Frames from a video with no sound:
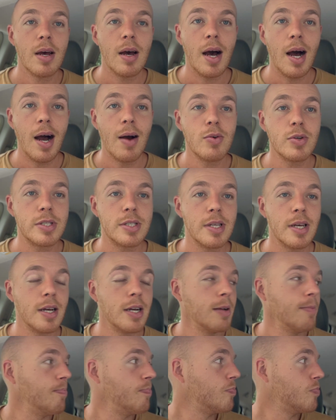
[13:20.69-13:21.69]
I would
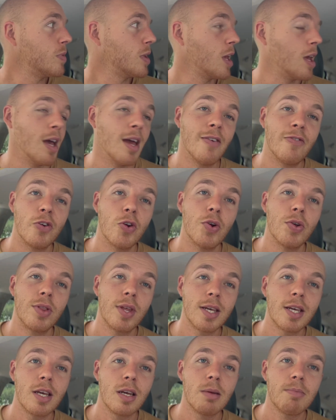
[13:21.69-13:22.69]
say, if you're
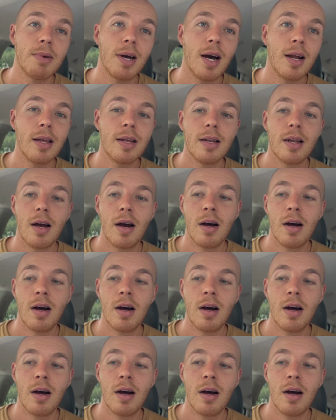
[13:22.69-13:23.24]
thinking about it,